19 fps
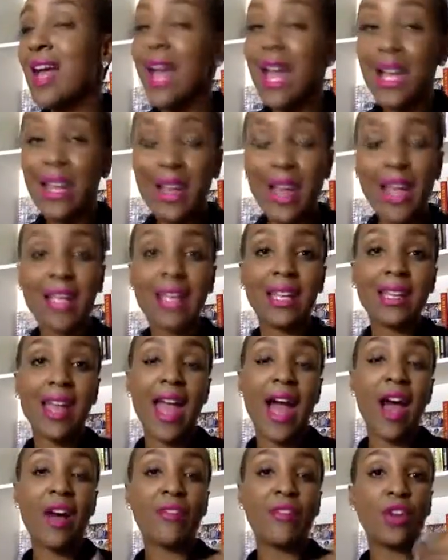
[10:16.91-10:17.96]
And I can
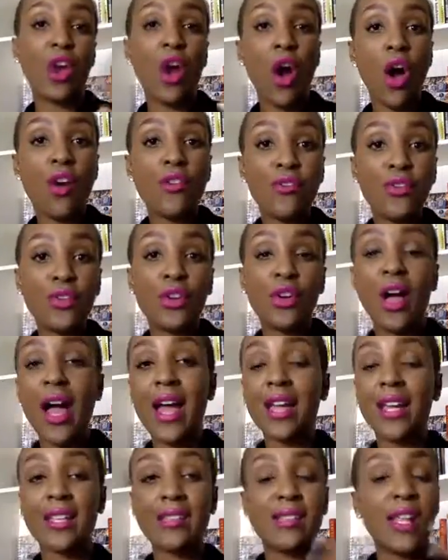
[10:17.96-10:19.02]
have an offer, I
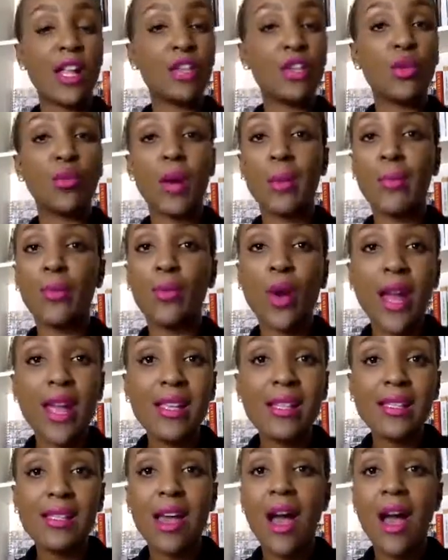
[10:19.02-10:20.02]
can tell you my price,